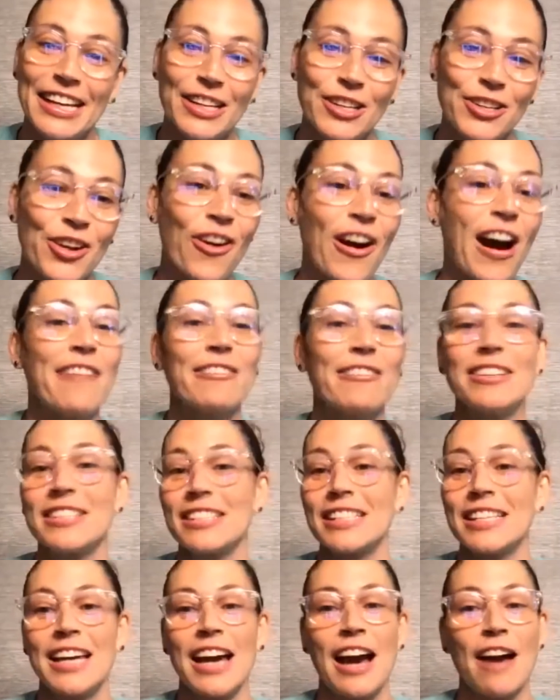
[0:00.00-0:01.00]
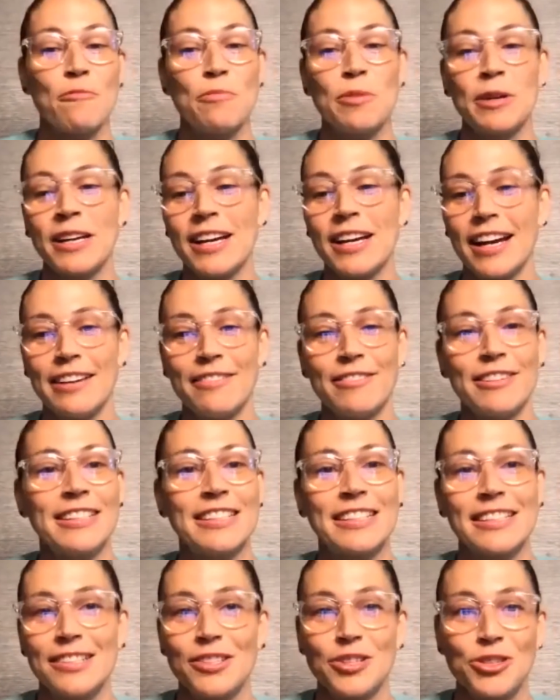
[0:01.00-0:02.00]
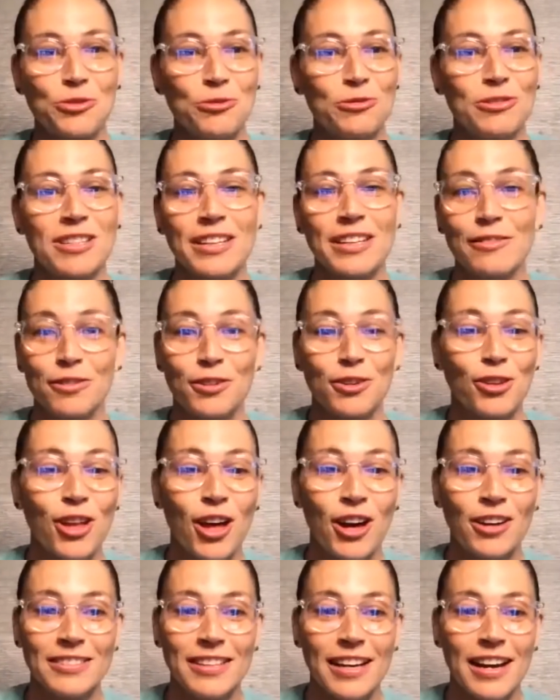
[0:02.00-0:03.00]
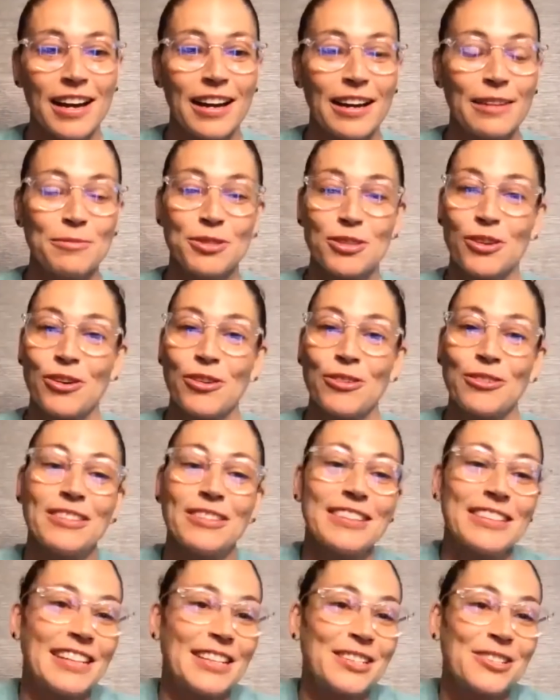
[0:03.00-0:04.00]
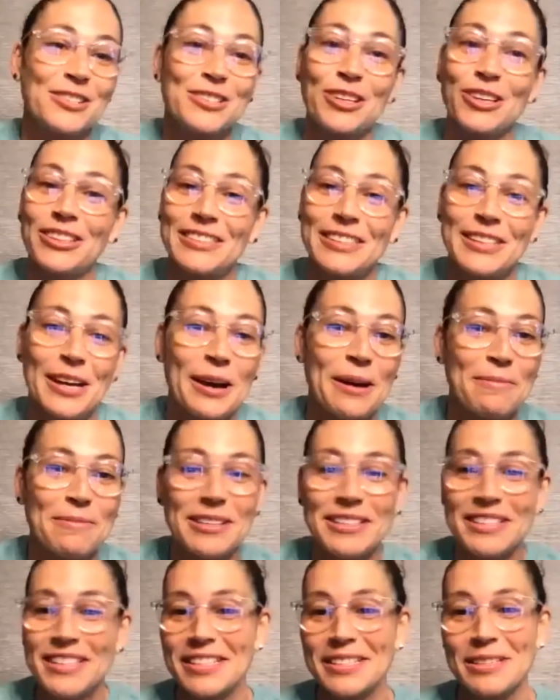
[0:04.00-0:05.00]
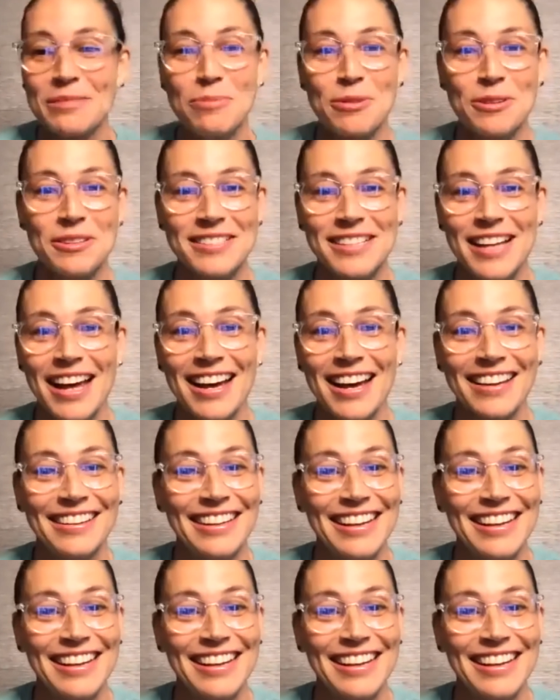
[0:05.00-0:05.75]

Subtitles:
Obviously, I've been kind of into this shoe thing for a long time, so they just hooked it up. It's as simple as that.